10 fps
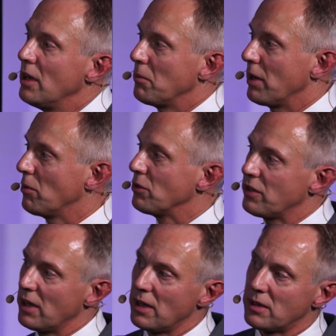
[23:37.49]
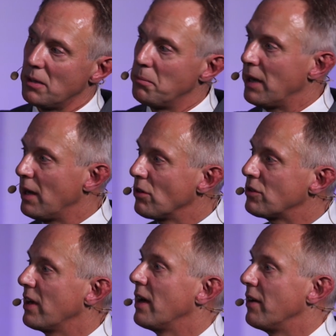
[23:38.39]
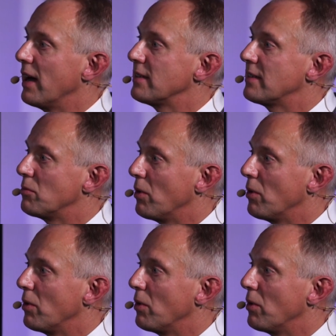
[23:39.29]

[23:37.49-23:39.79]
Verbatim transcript: but I would say that the Benelux areas